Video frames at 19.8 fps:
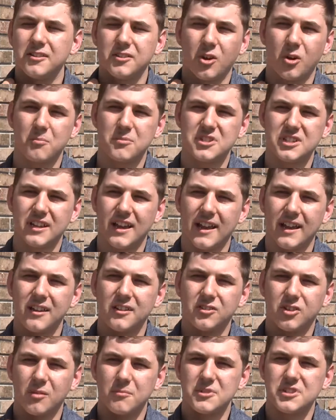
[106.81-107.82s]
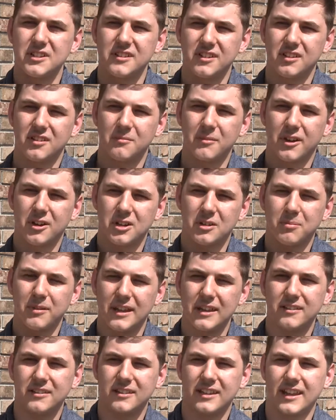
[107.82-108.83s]
just hope she, I just hope she's in a better
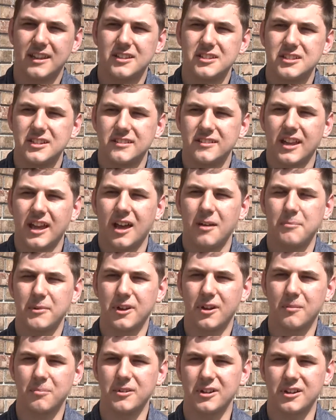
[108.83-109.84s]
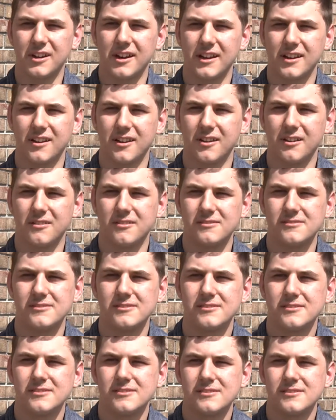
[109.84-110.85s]
place and that she's happy up there right now.
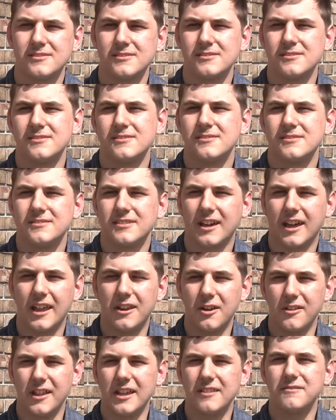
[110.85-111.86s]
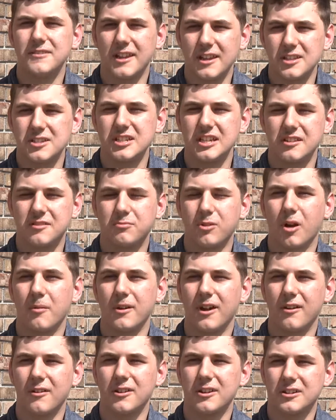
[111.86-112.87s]
Yeah, I know that, that she's
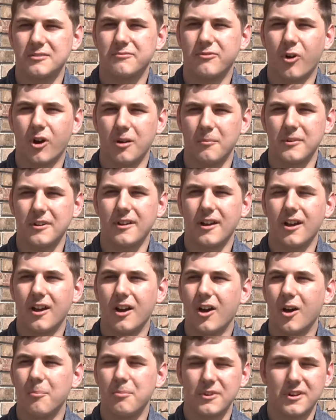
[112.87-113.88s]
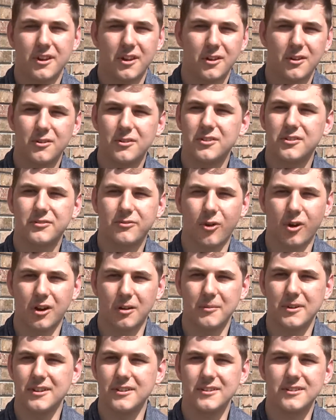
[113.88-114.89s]
probably out there farming, uh, helping goats,
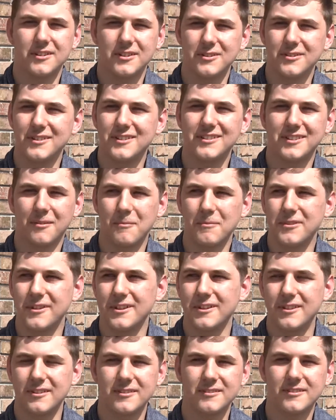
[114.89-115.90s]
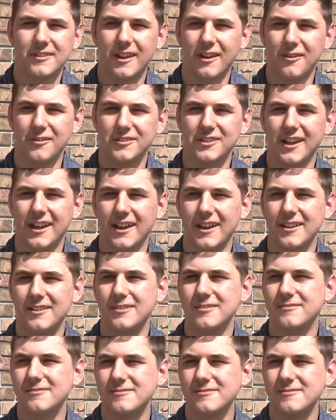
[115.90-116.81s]
farming, doing something outside.